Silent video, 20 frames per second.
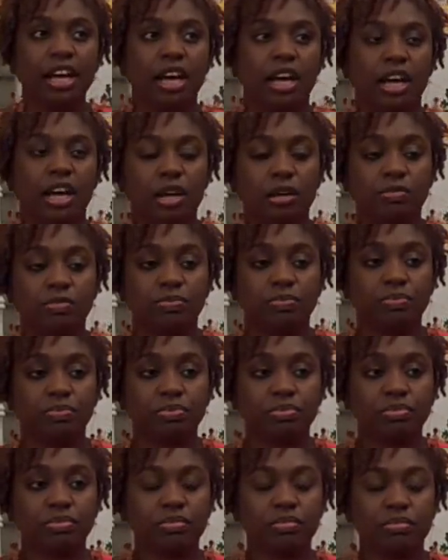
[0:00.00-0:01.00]
Um,
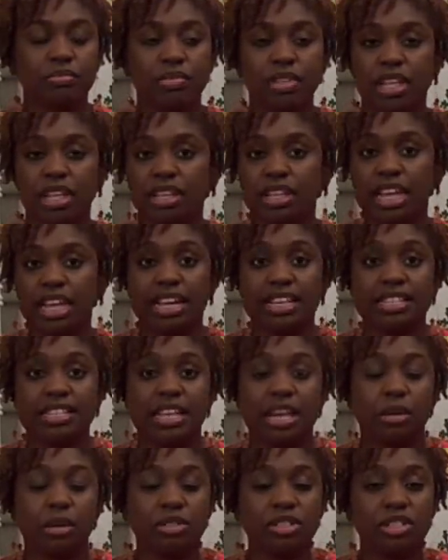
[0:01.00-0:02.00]
like I
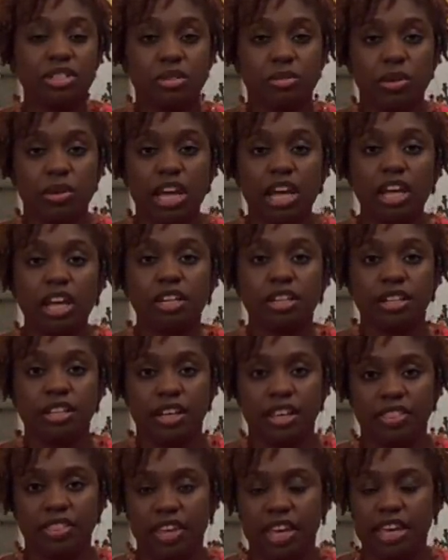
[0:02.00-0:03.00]
said, I was doing
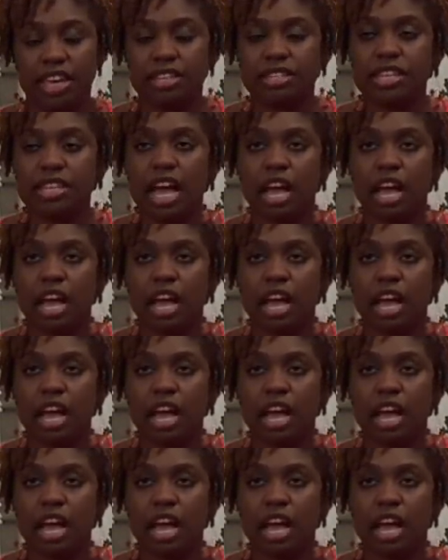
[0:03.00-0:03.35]
good things.